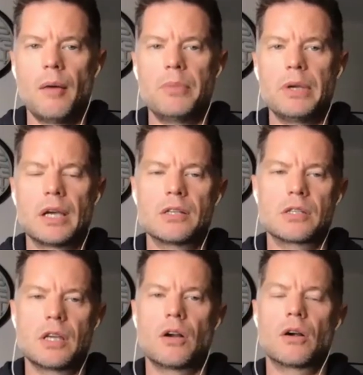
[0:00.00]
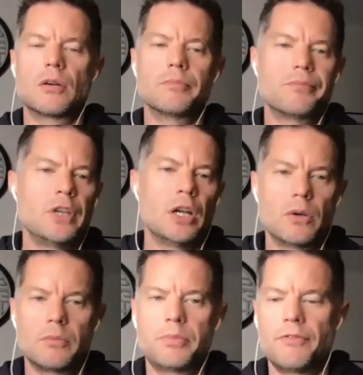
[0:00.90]
Because
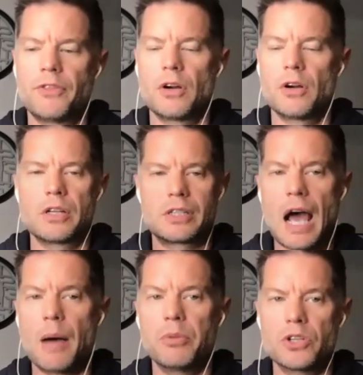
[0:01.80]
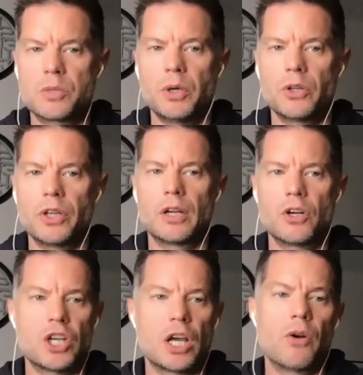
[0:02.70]
if they're an established building, they're
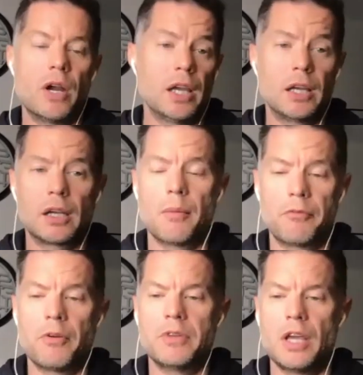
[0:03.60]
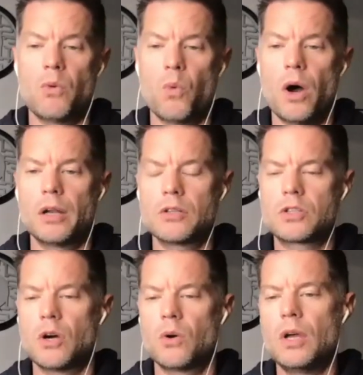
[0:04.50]
generating income from day one.
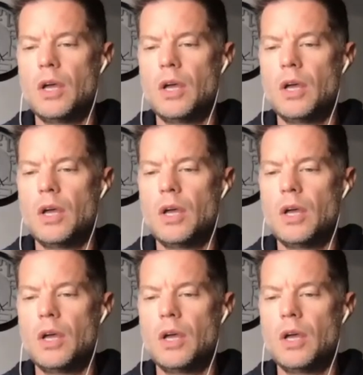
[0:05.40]
So